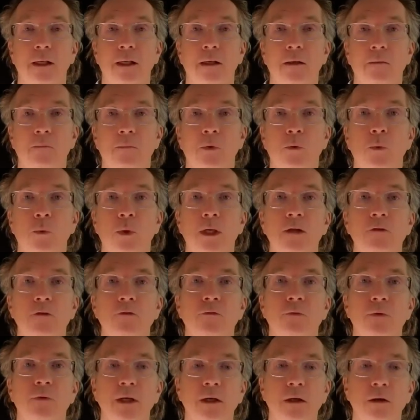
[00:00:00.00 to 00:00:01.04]
But what I
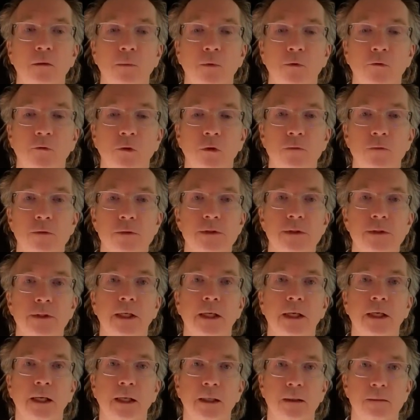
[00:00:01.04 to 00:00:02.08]
found was, over
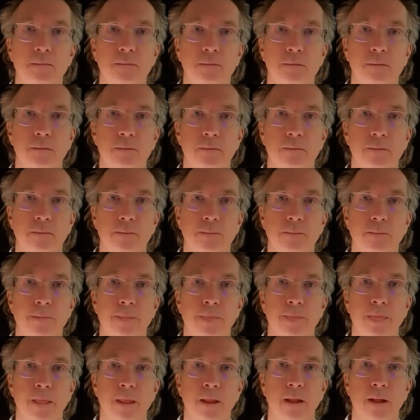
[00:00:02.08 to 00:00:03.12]
time,
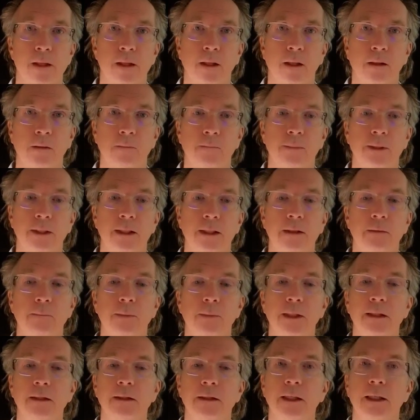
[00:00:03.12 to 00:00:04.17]
by
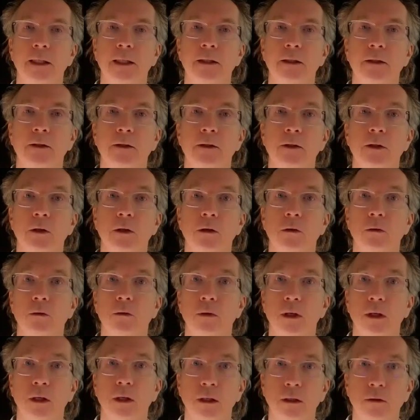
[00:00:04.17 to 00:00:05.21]
letting go
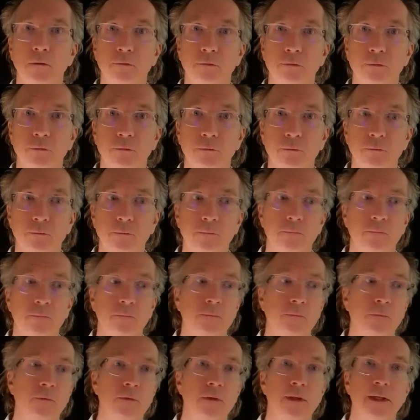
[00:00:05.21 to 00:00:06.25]
of
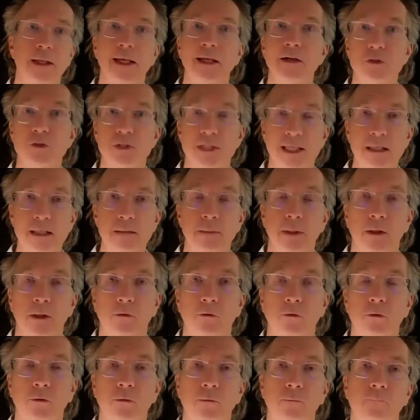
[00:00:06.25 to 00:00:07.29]

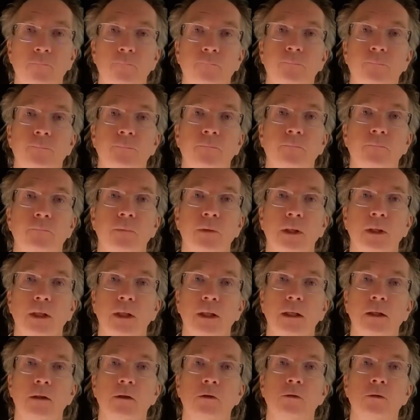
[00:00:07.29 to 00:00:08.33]
entertainment,
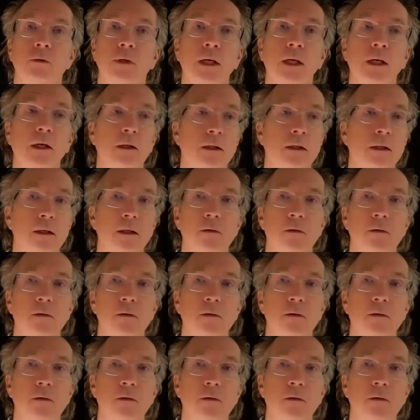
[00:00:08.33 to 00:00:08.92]
it created a